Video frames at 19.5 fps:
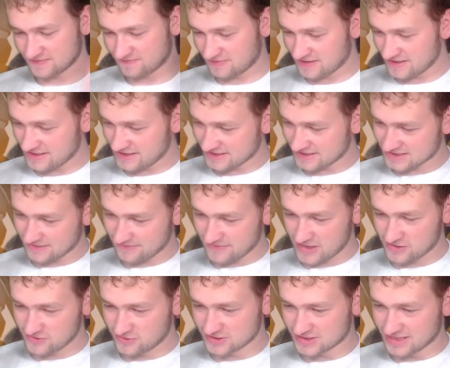playing some
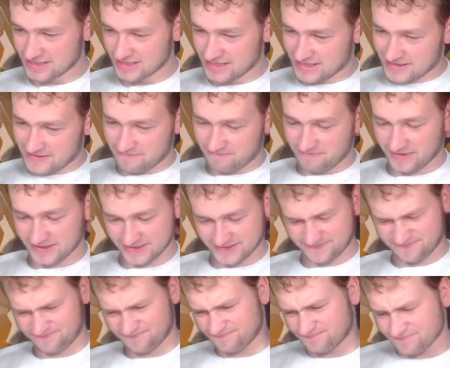arrows.
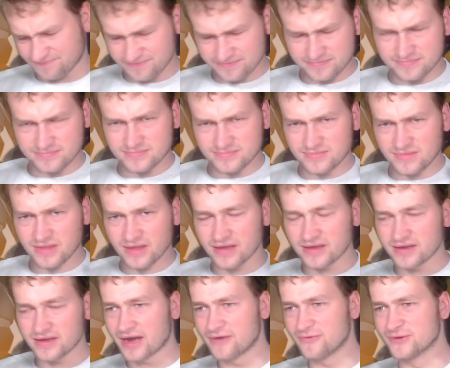But
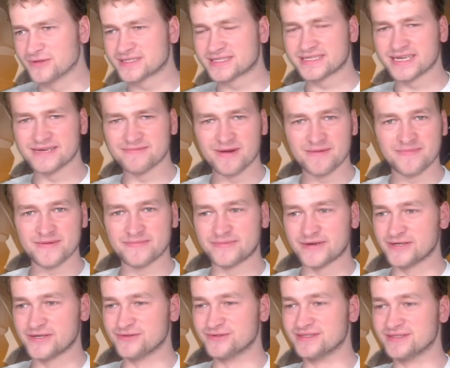I would say my
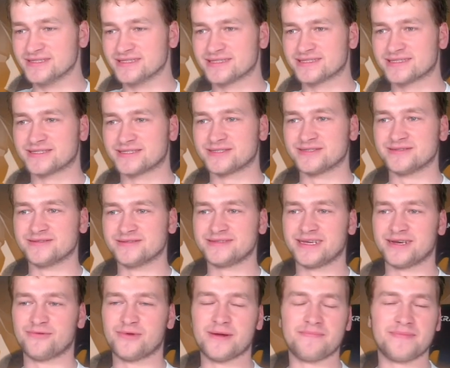barbarians,
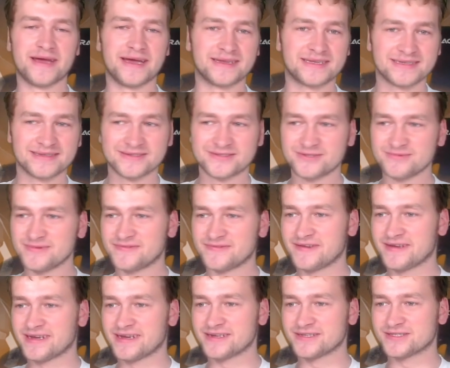yeah, were bad. To be
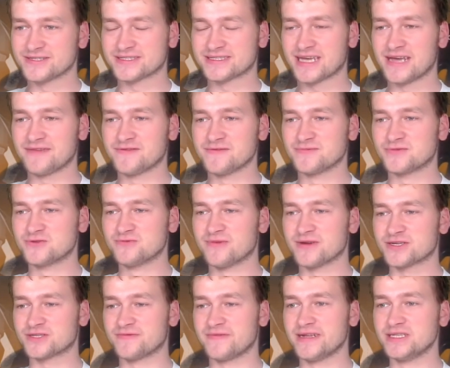fair, I just gave him too
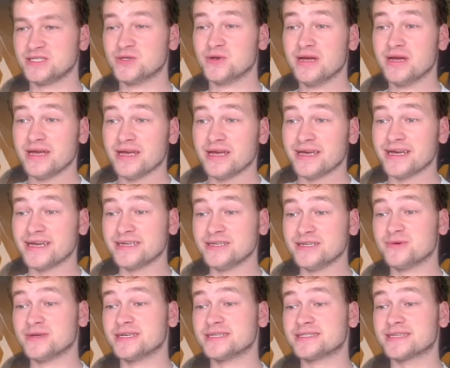much value.
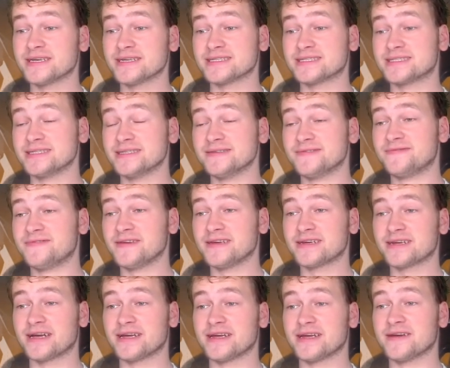Anyways, I still
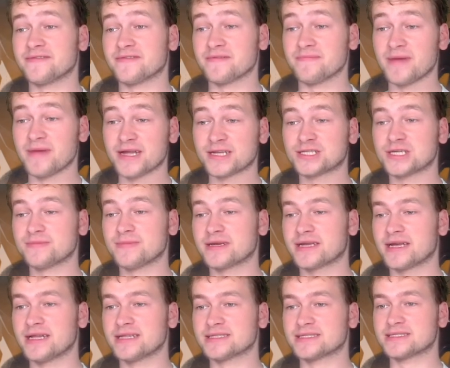think I have a matchup
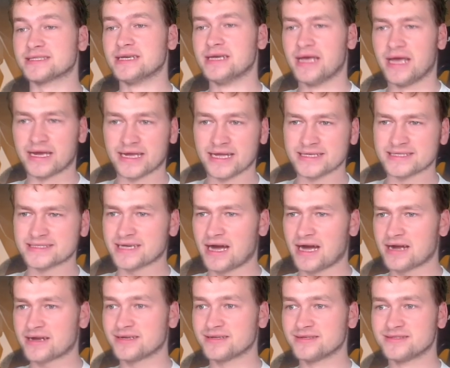against
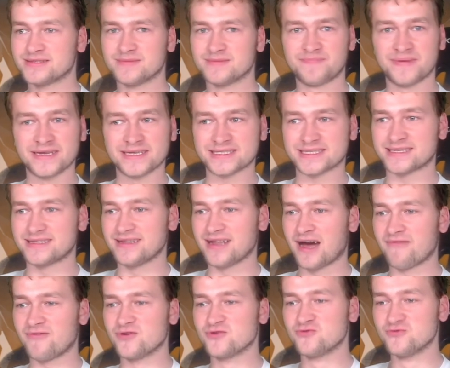Rakan, the best
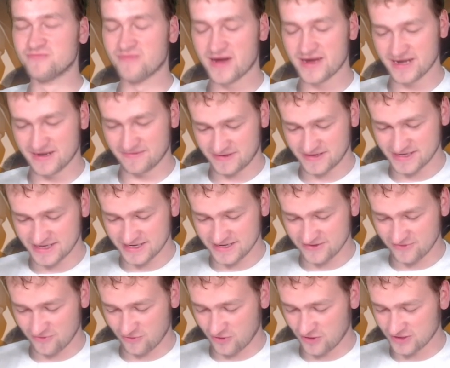Lava Loon Miner player in
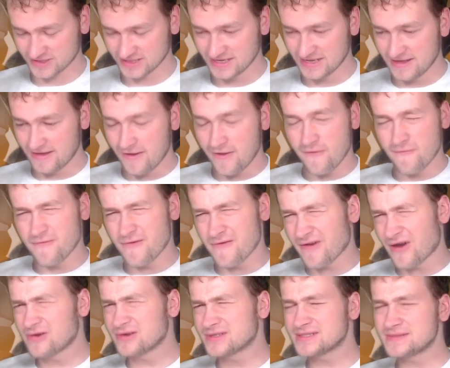the world.
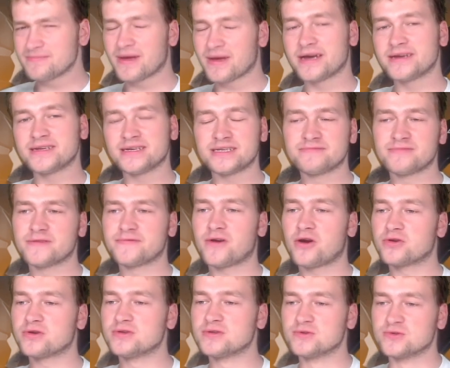Without a Miner and
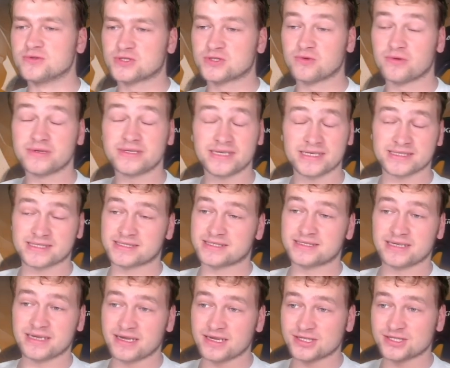without a Loon. So
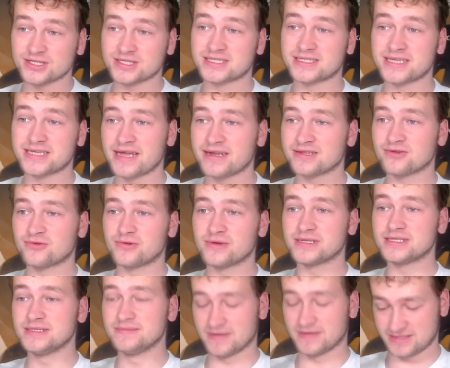yes, I just said it
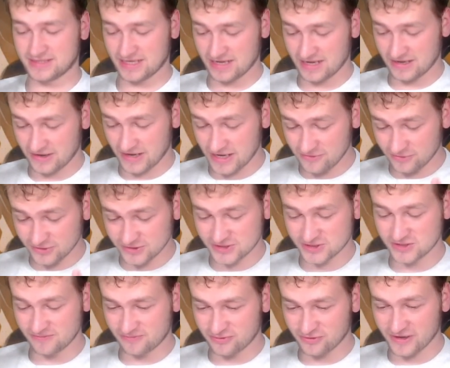already, but... I was
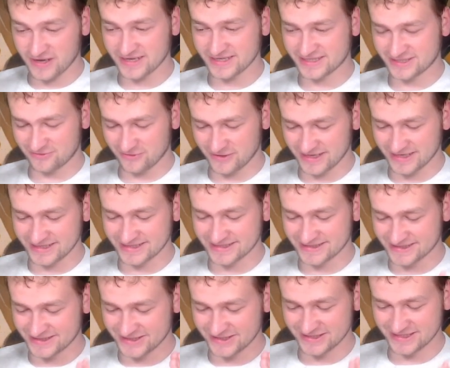surprised when I
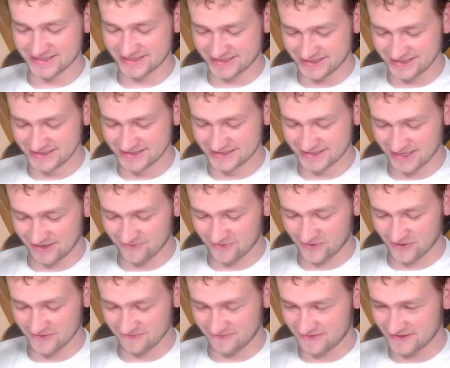just seen
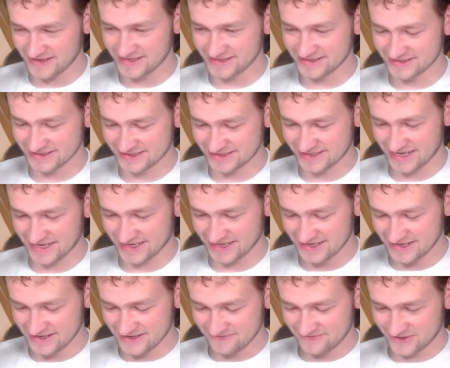someone playing this deck,
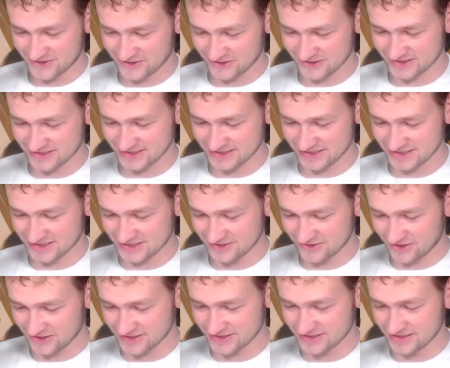because this is
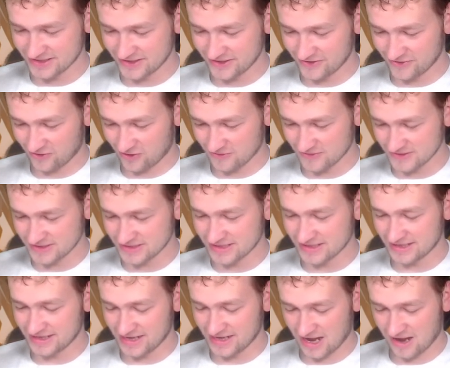not a normal
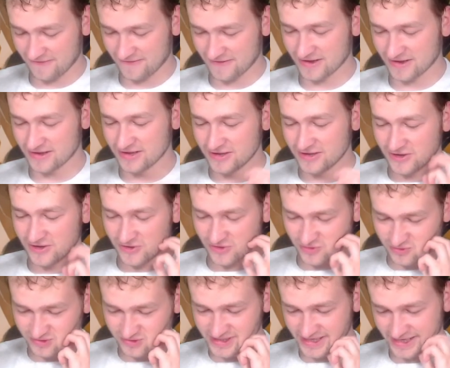Lava
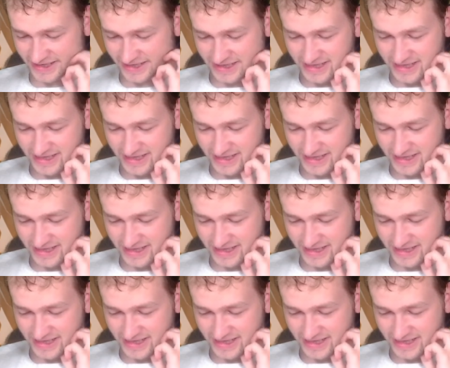Loon deck.